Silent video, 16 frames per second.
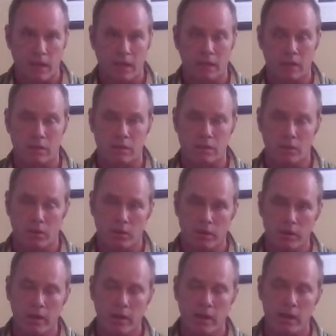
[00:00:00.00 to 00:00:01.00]
and it's
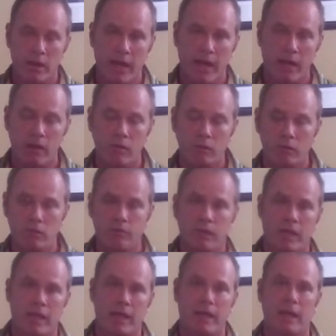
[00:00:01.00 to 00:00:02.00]
learning how to
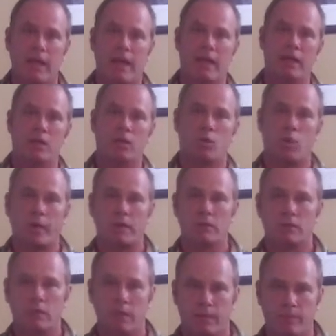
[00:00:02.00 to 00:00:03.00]
play a
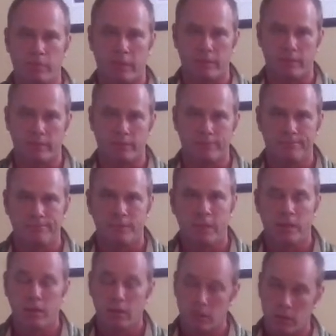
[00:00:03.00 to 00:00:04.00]
quintuplet.
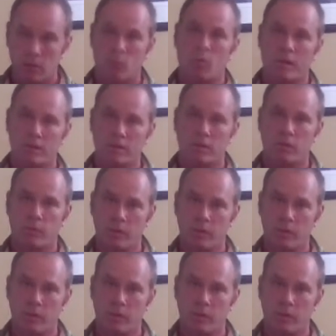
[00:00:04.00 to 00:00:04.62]
What's a